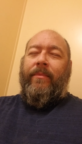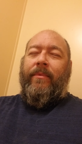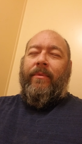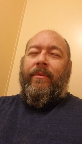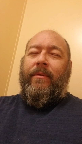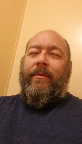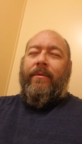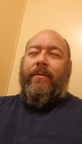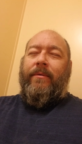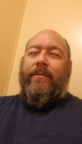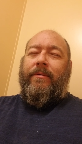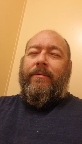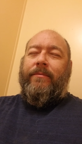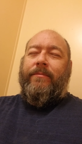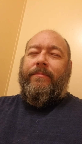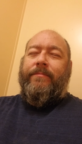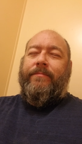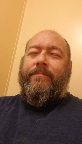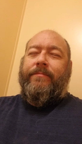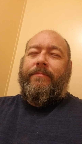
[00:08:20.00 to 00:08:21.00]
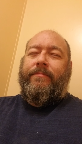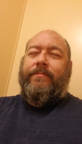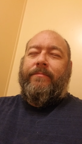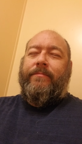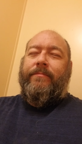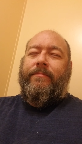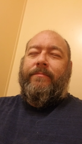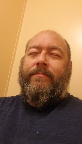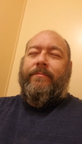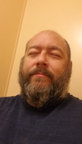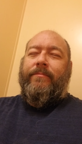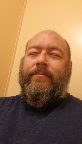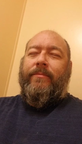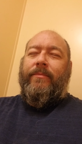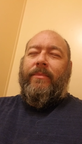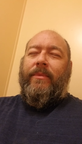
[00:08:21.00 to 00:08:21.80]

No one is speaking in this clip.